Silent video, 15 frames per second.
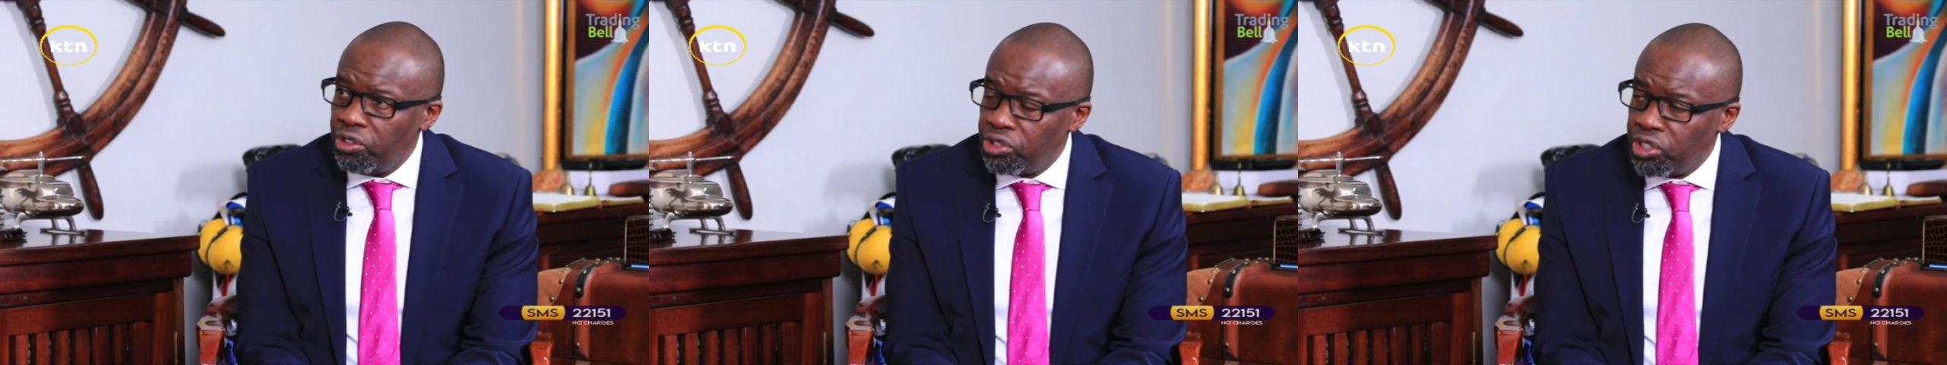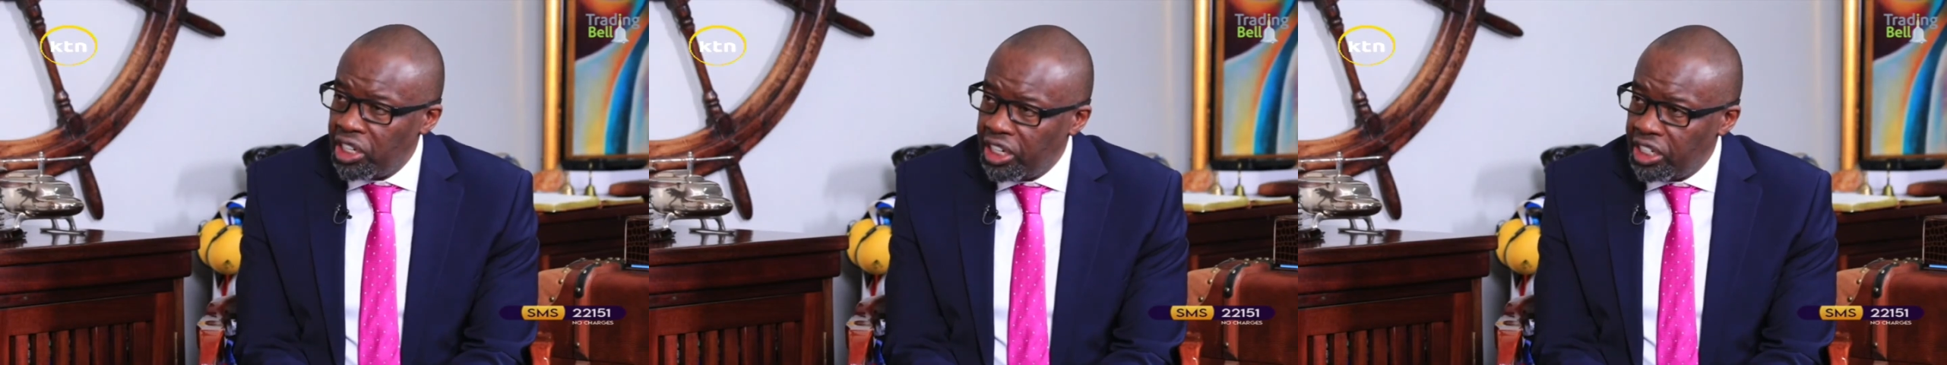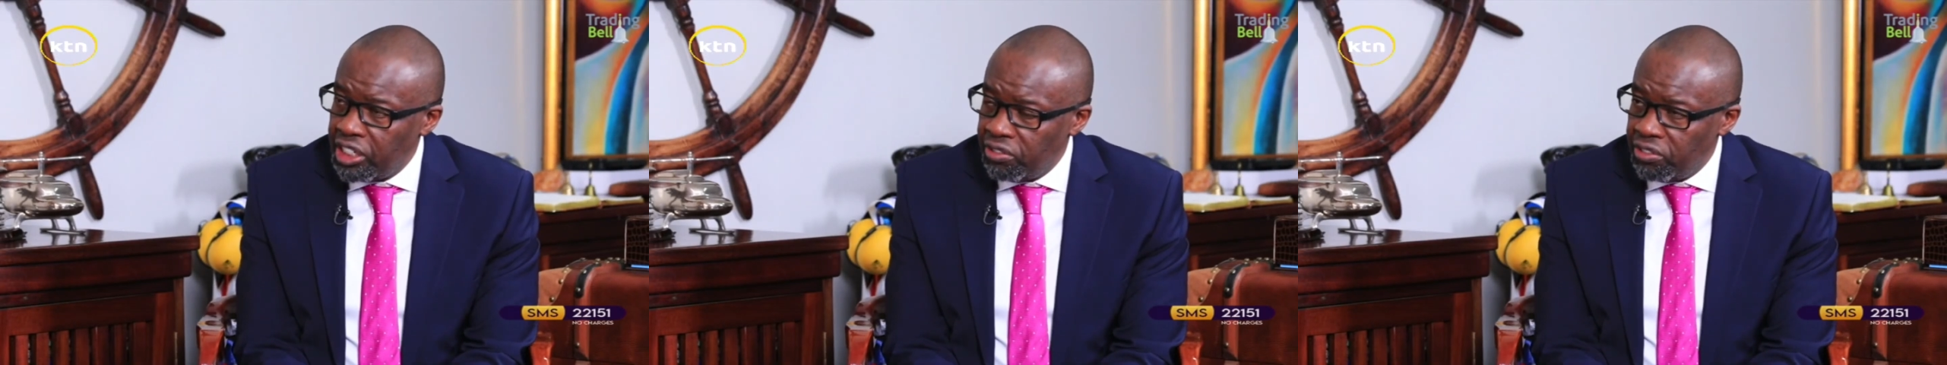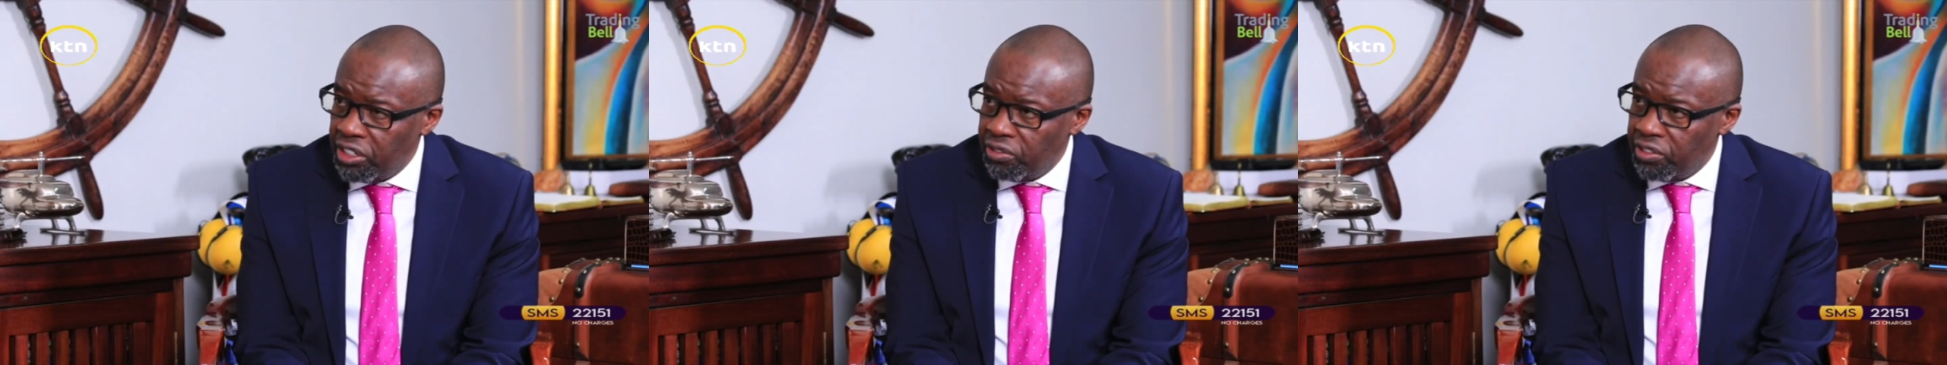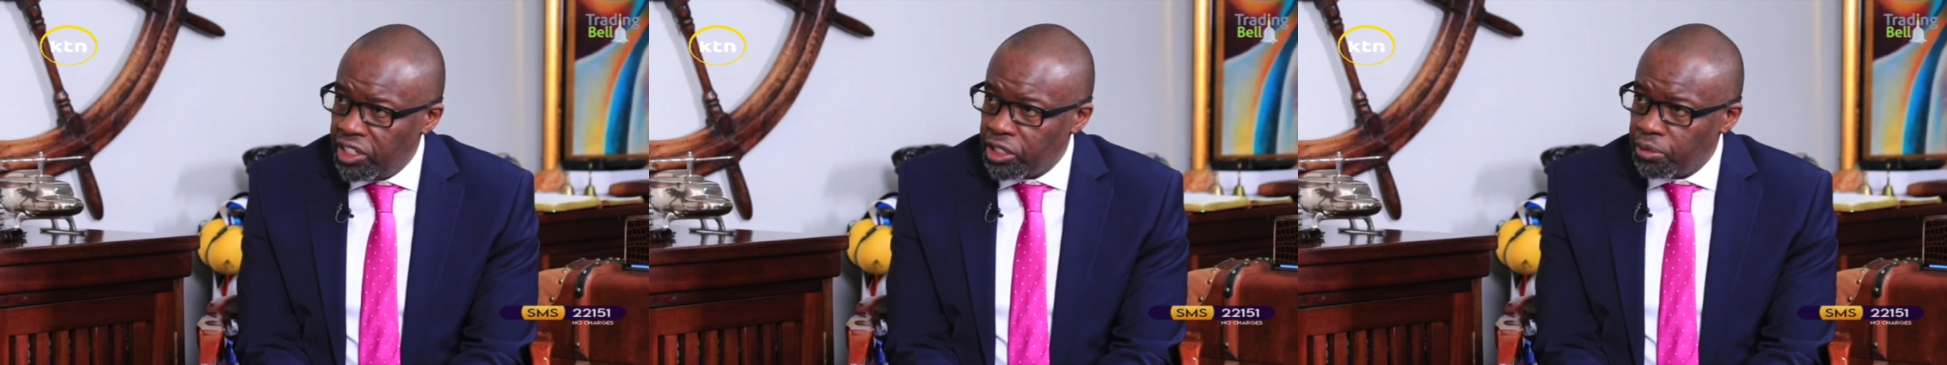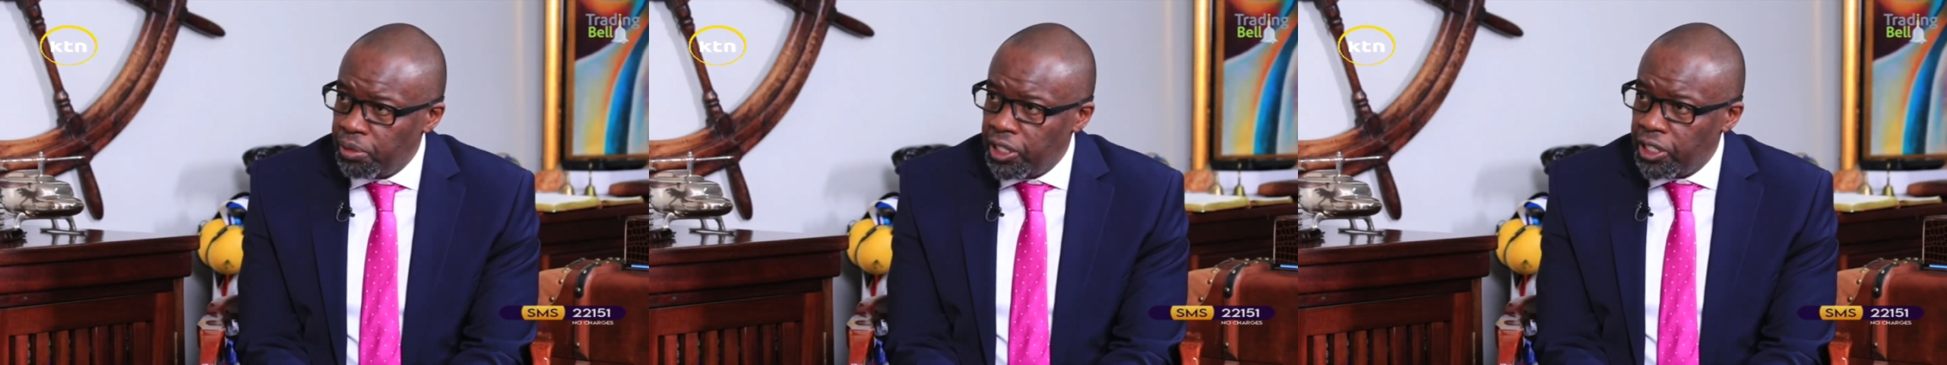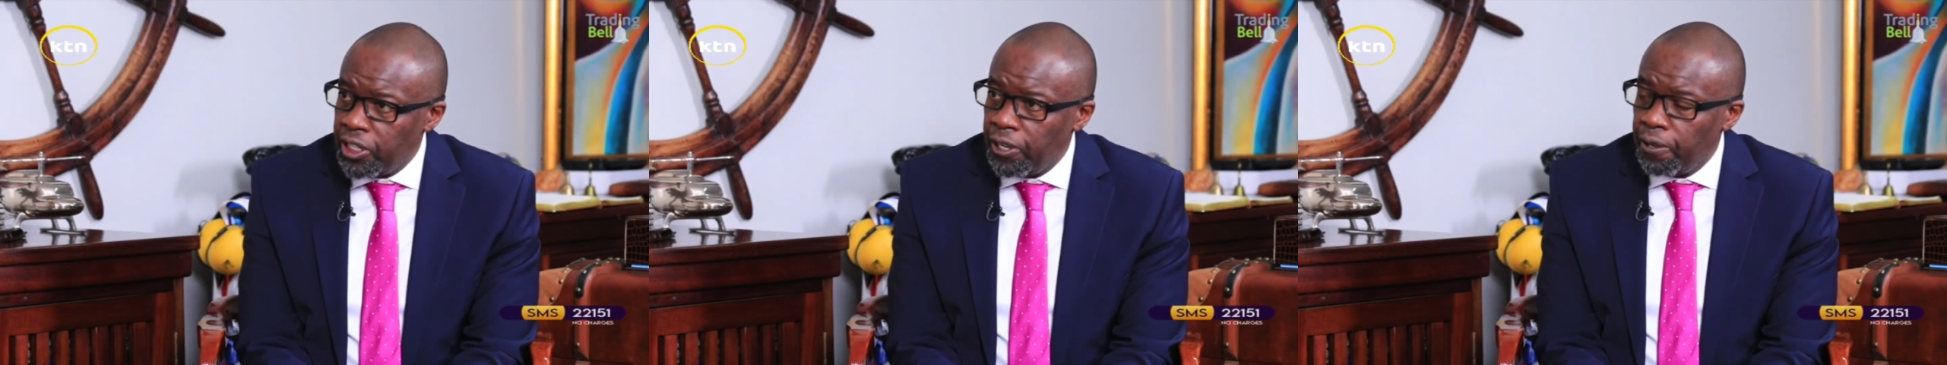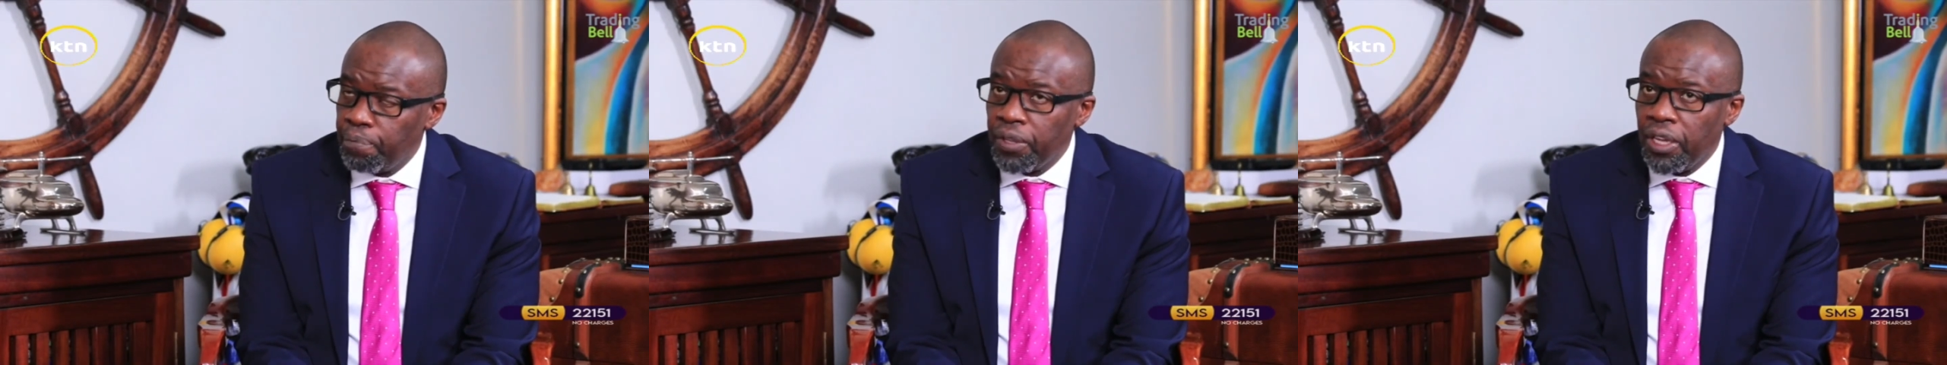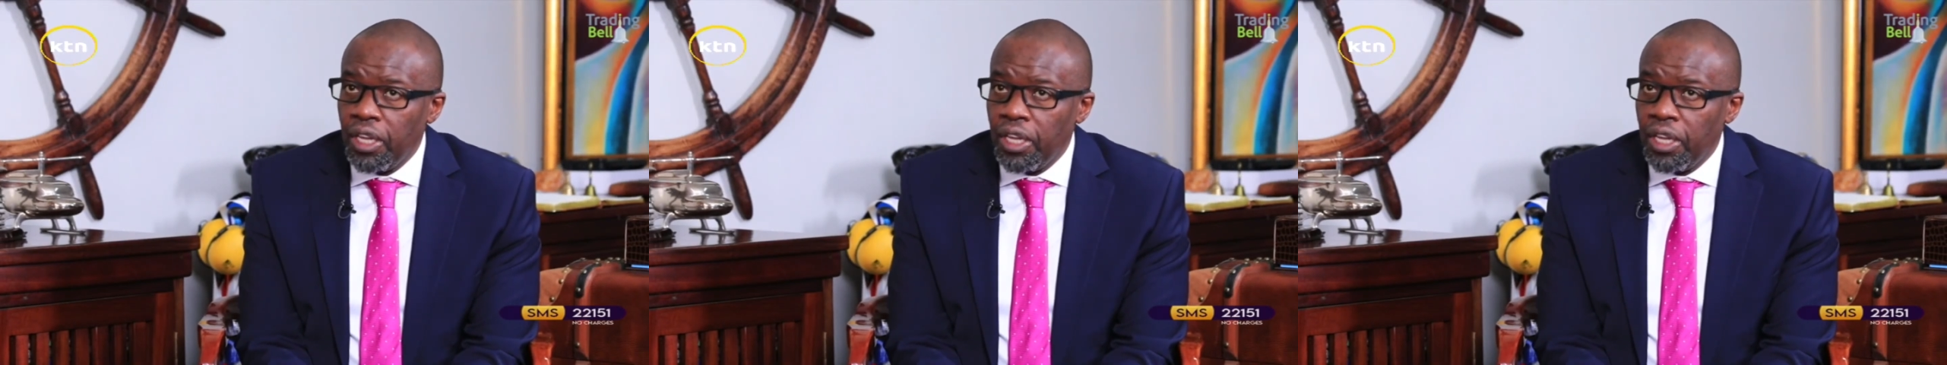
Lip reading: alternative investment.